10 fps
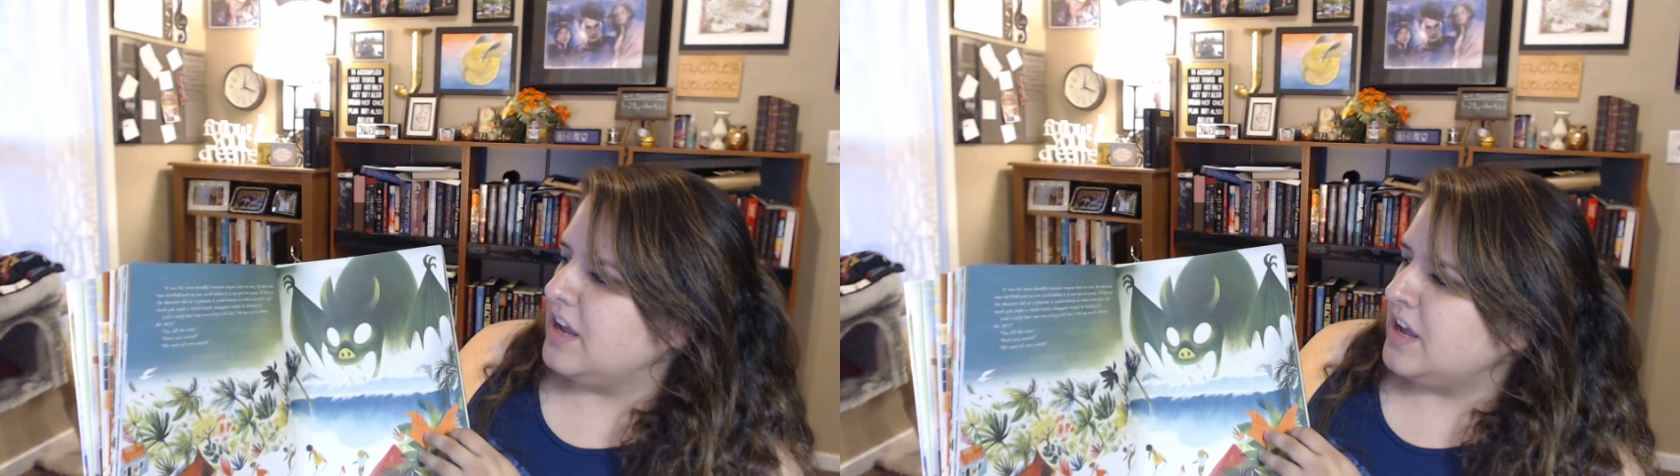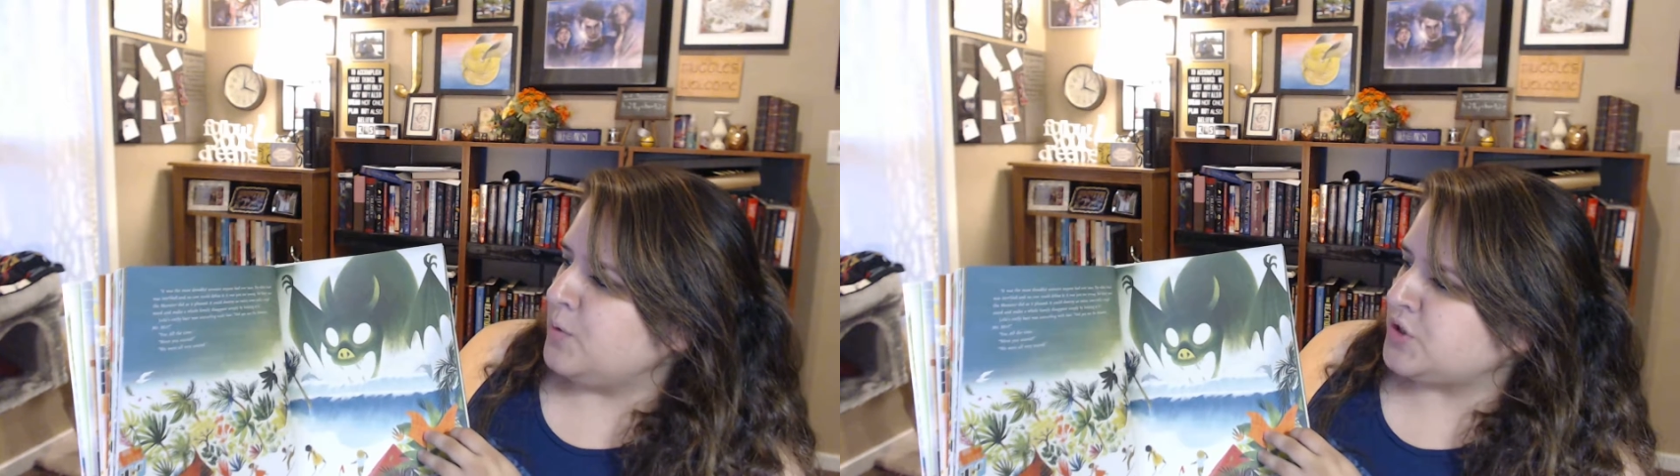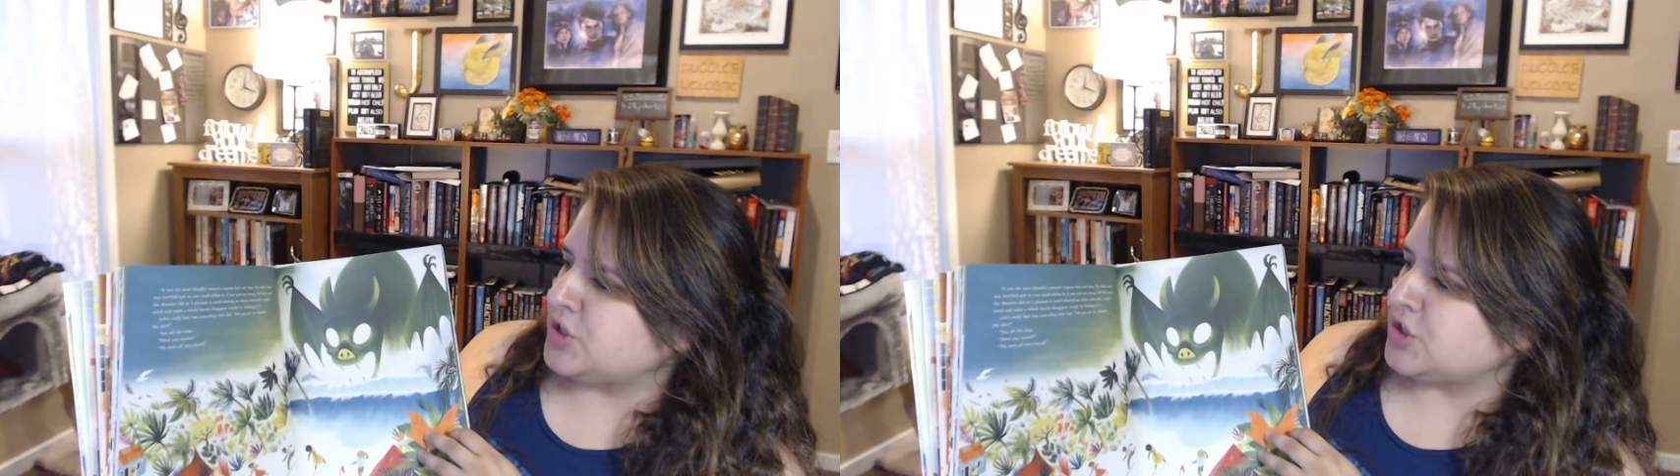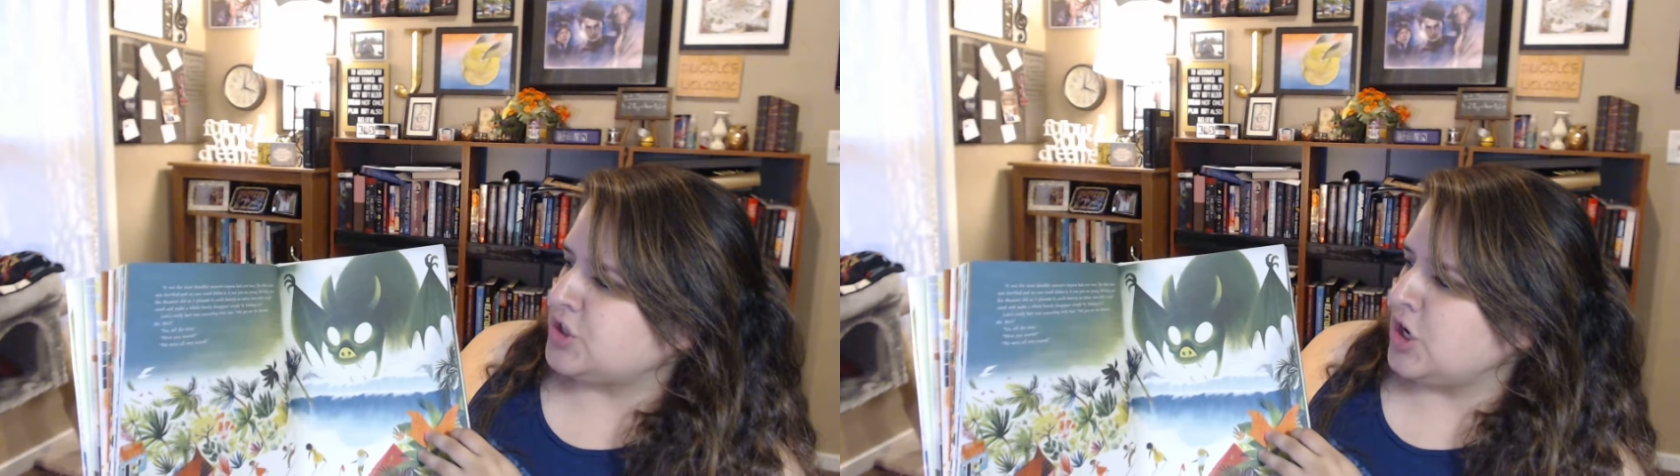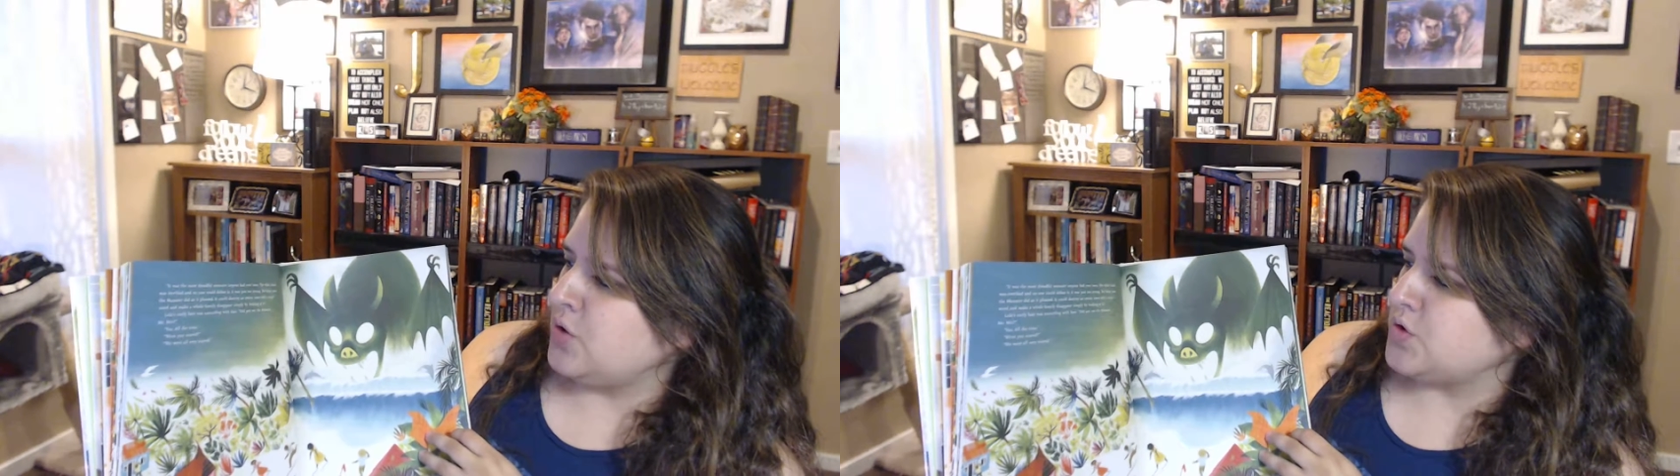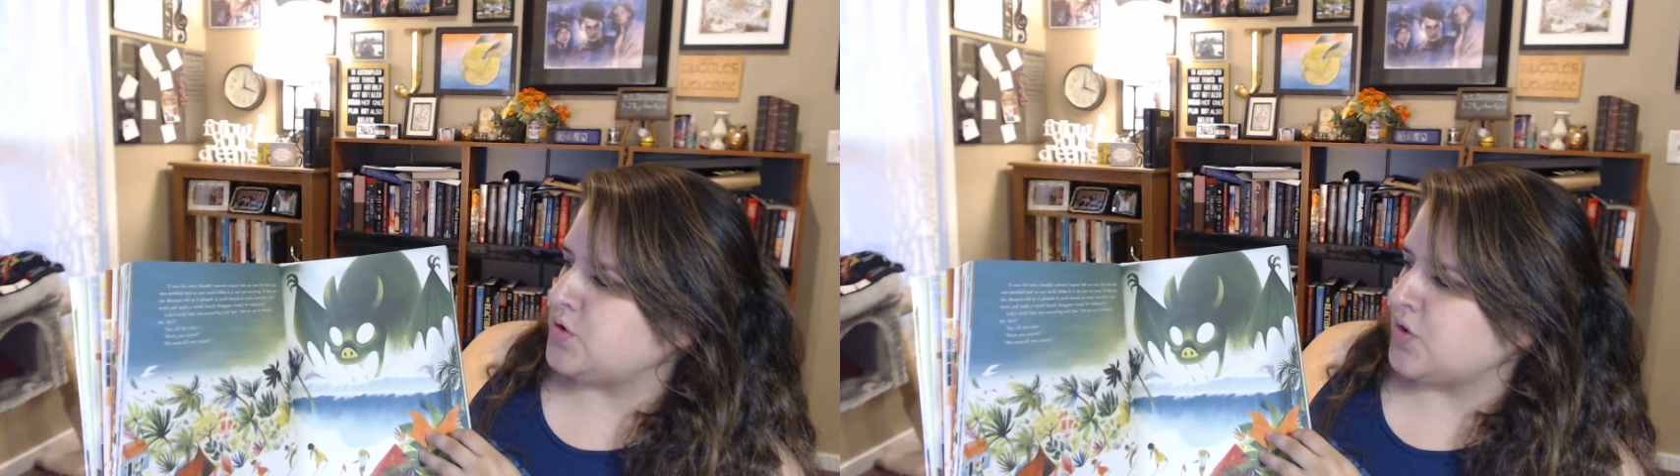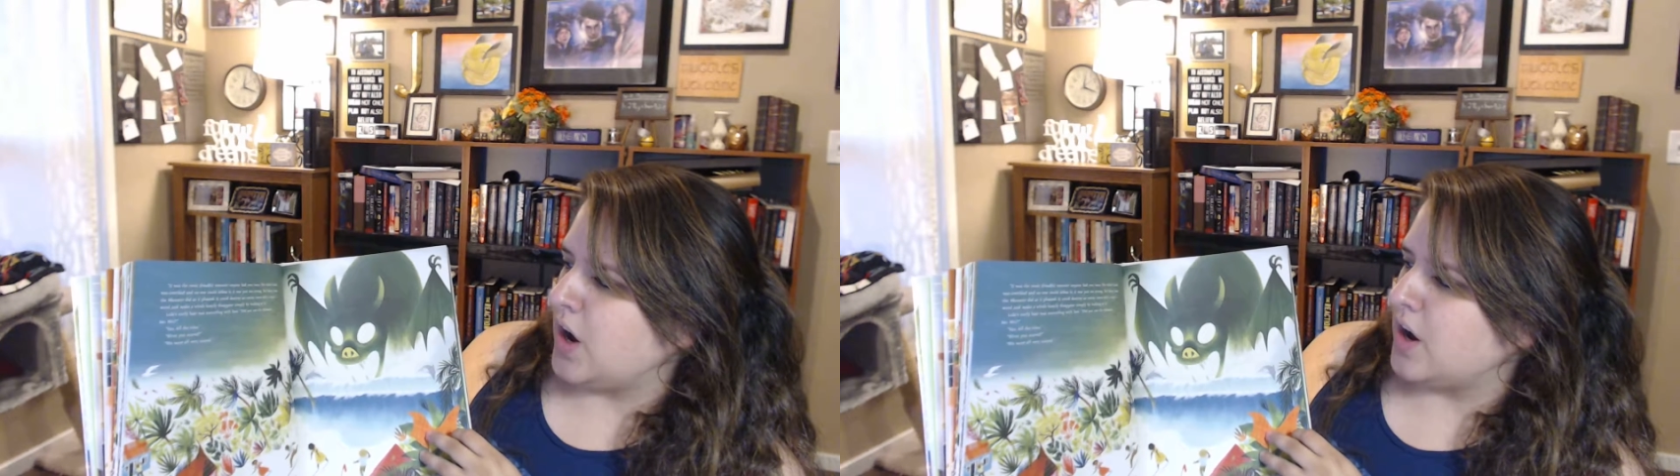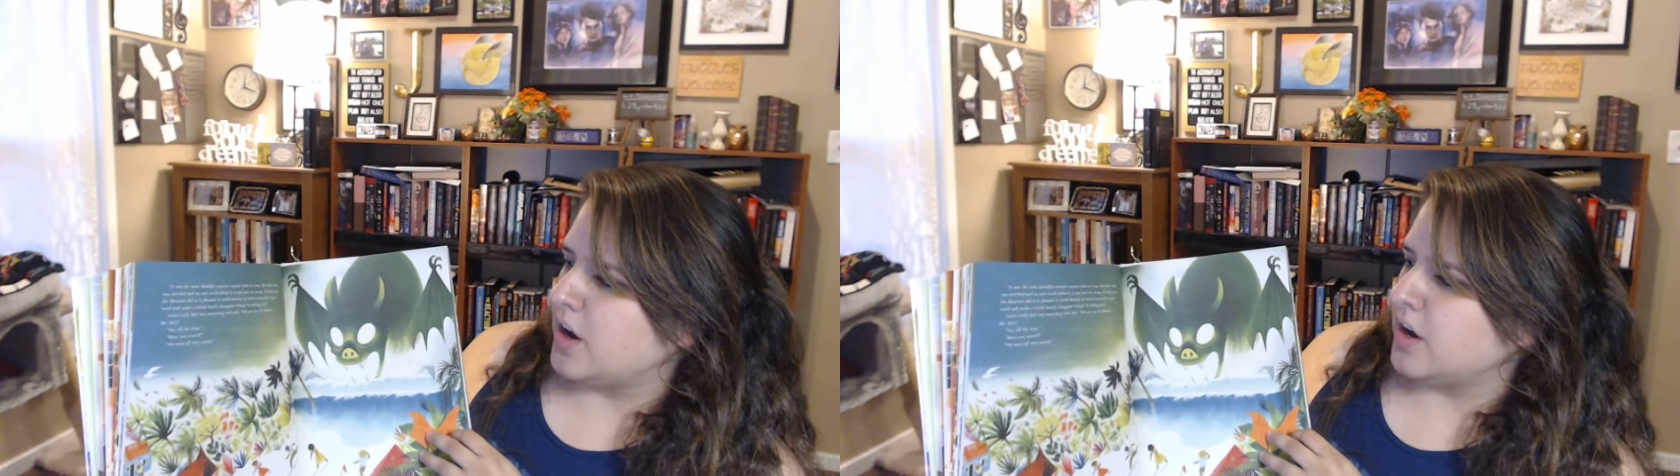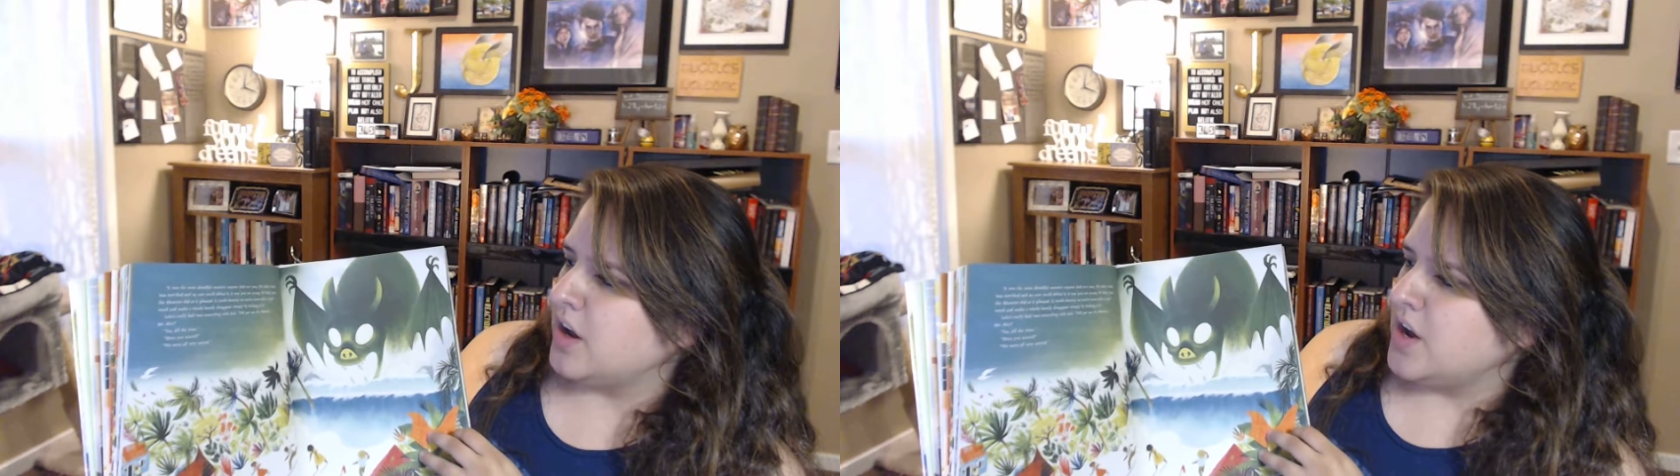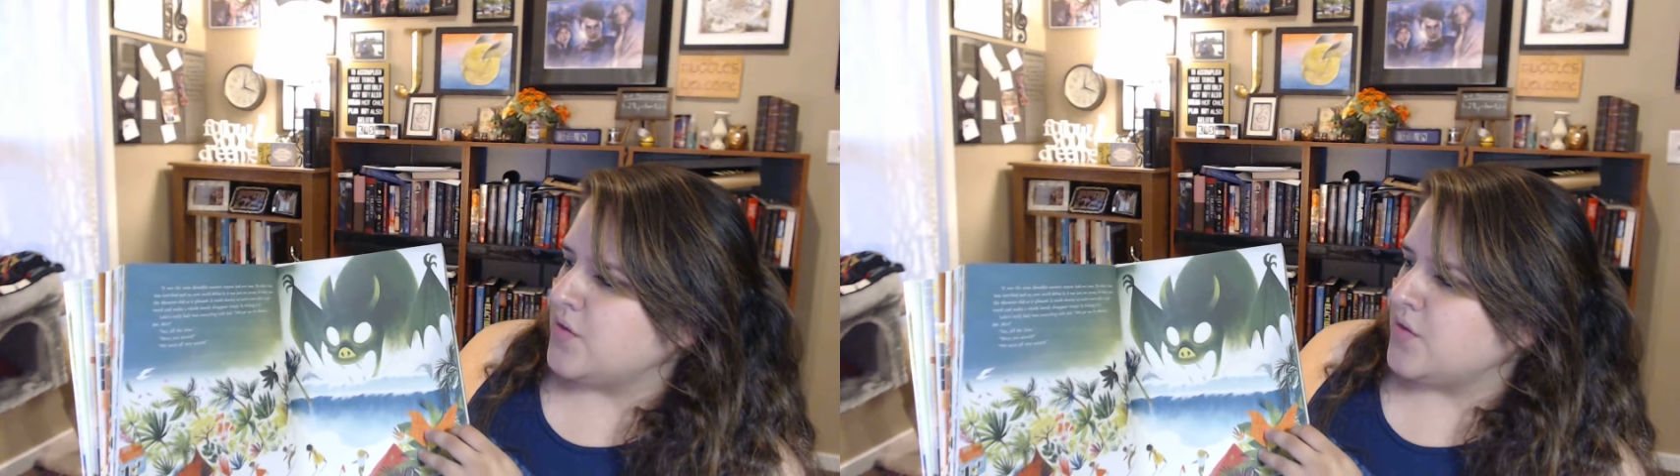It was just too strong.